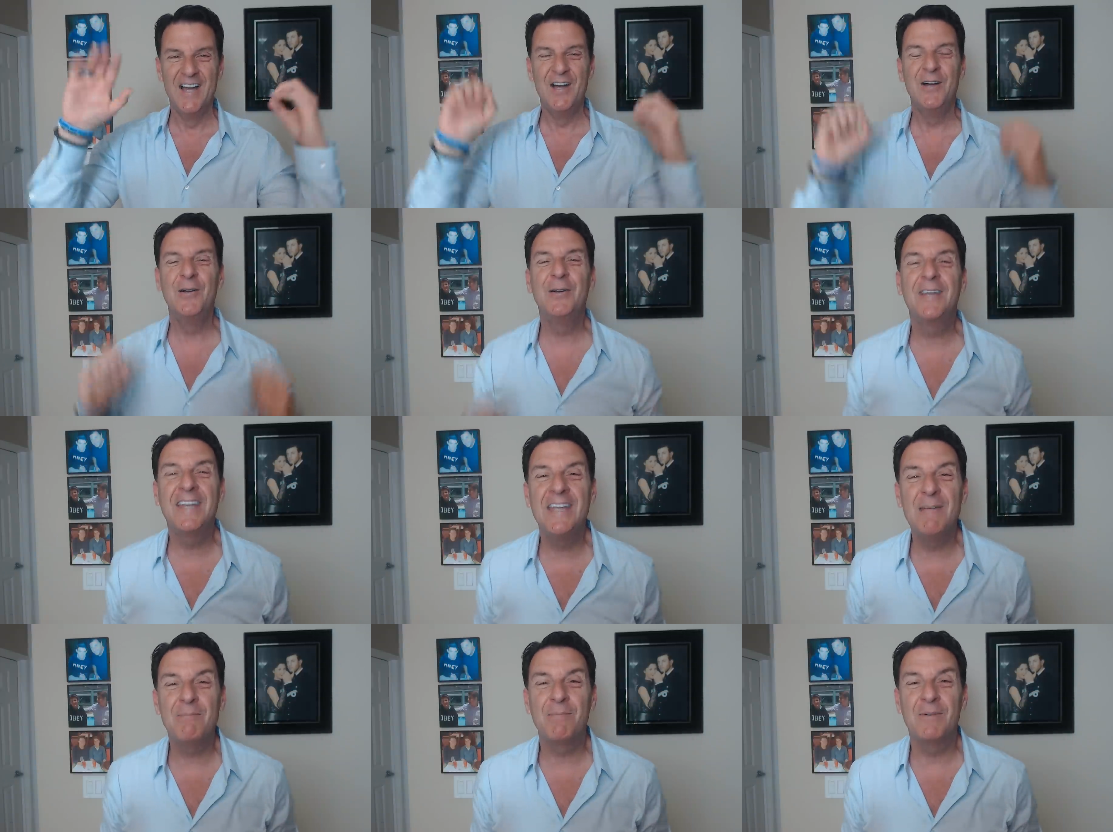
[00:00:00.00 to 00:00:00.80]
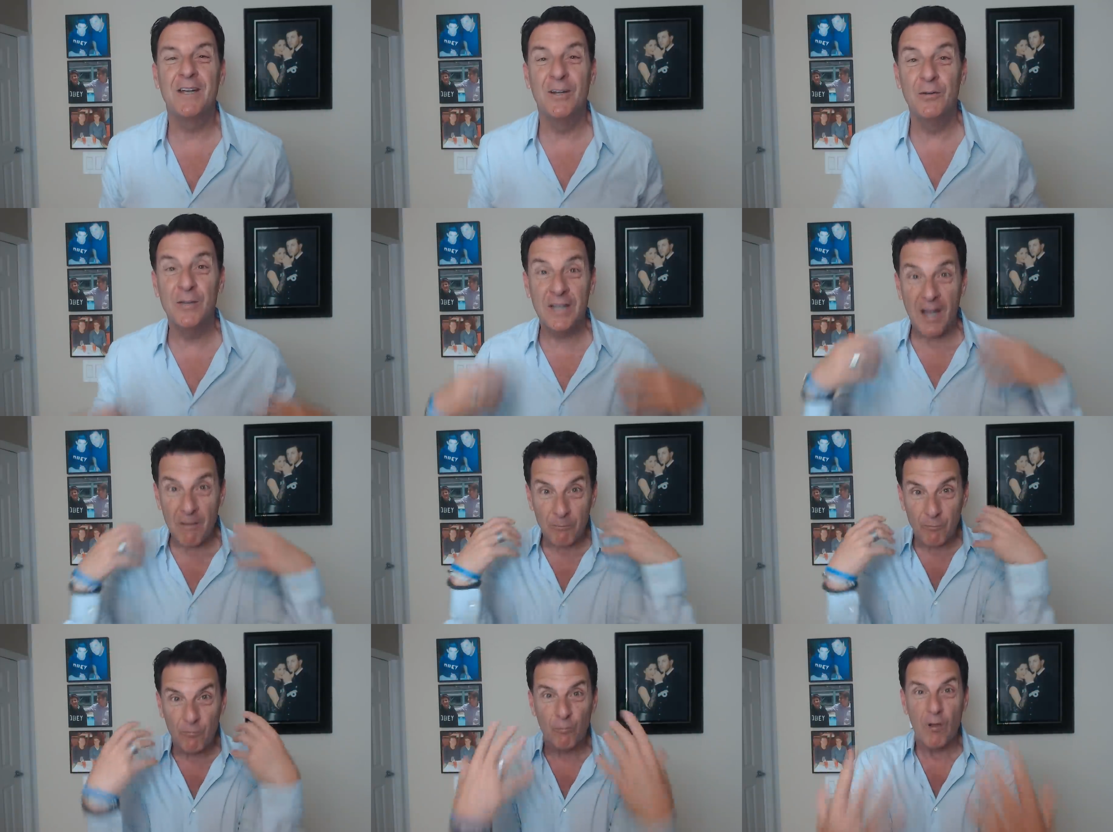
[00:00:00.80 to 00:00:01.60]
who
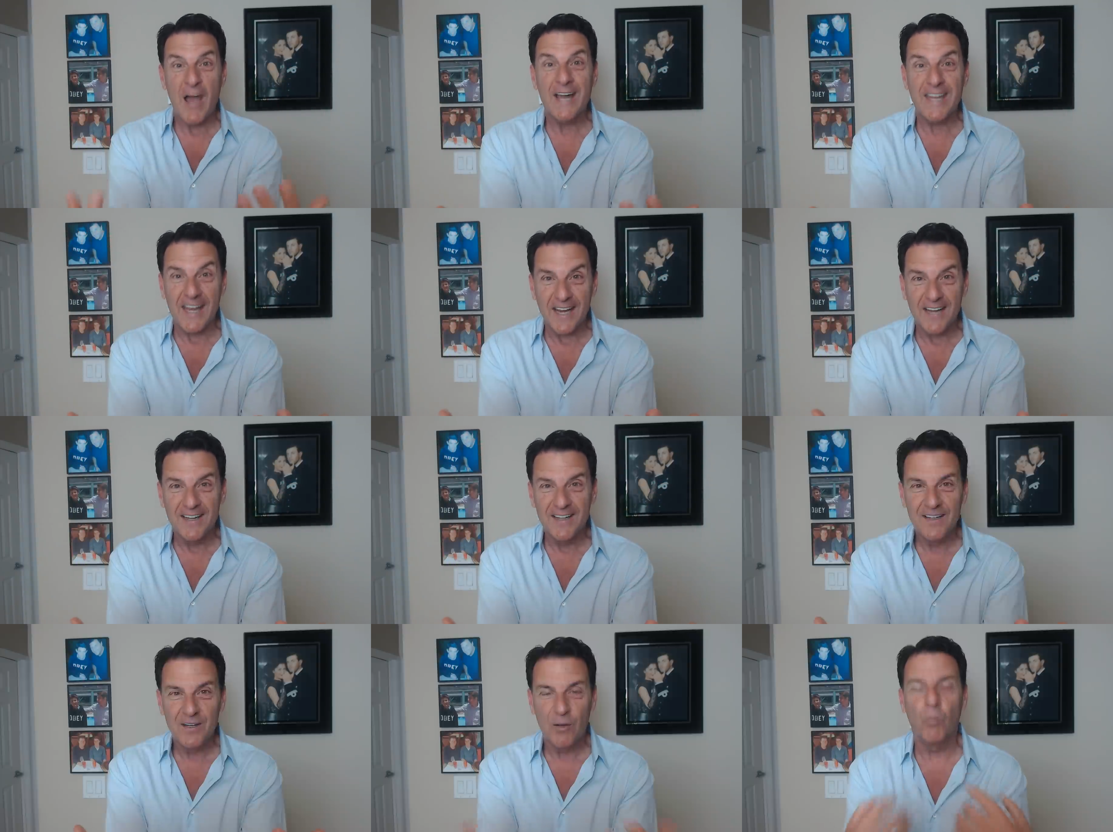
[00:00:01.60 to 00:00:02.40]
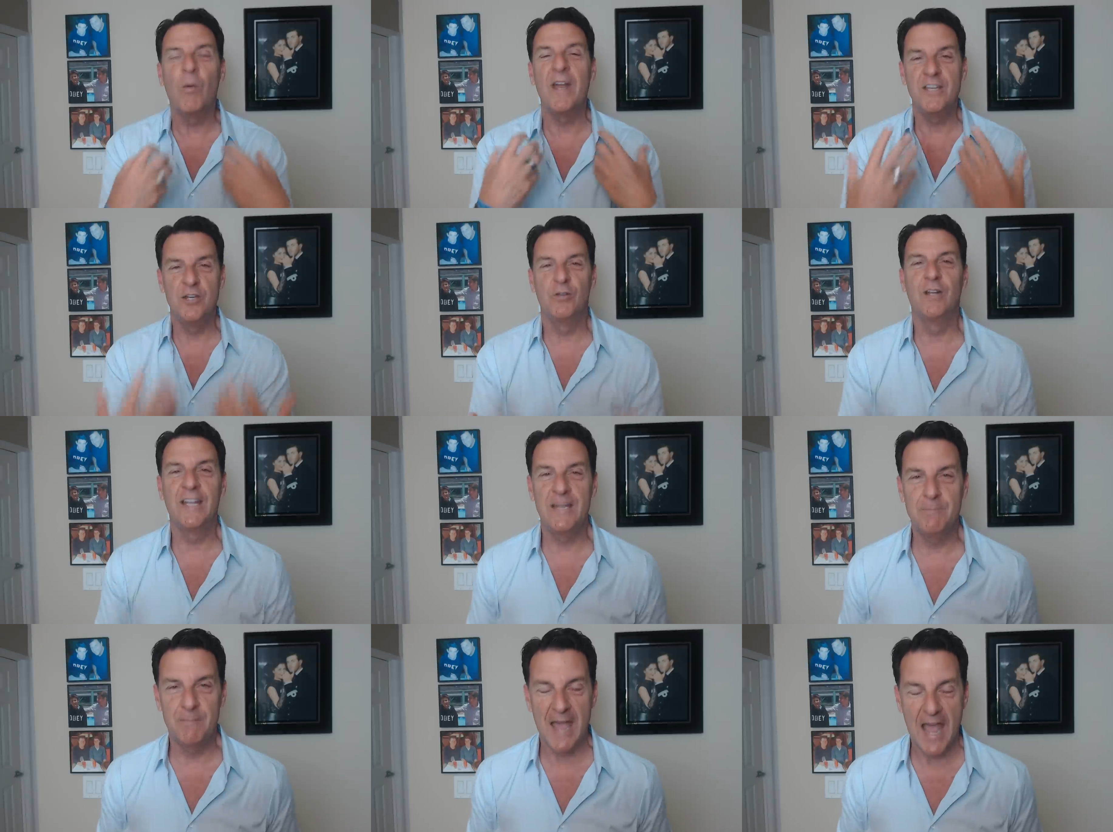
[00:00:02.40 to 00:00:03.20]
come running when you
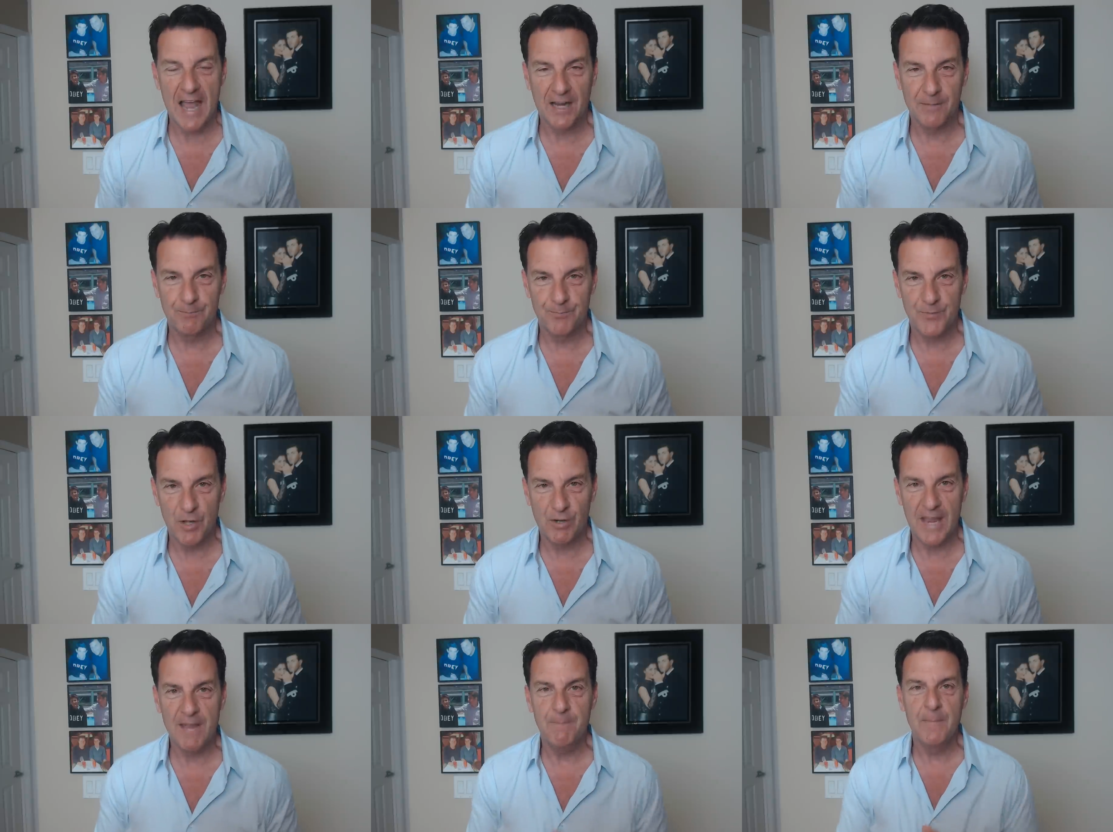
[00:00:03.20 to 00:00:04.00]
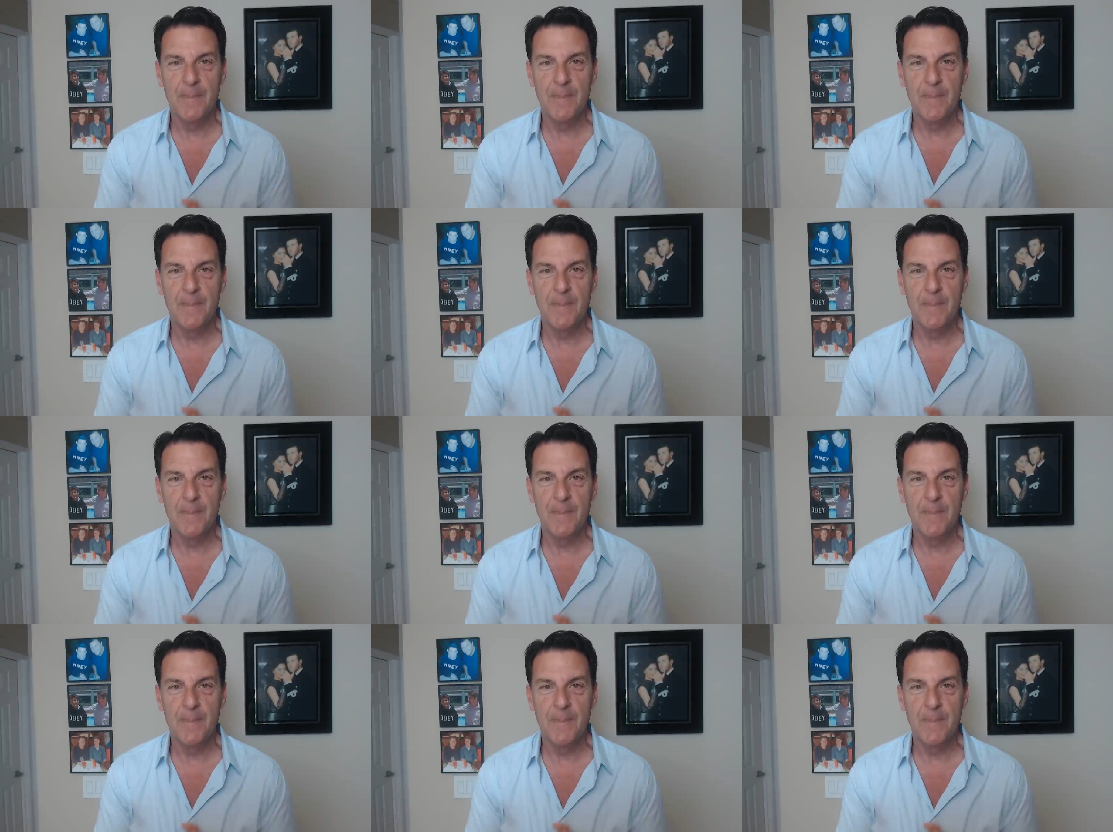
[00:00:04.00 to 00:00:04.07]
lean back. Okay,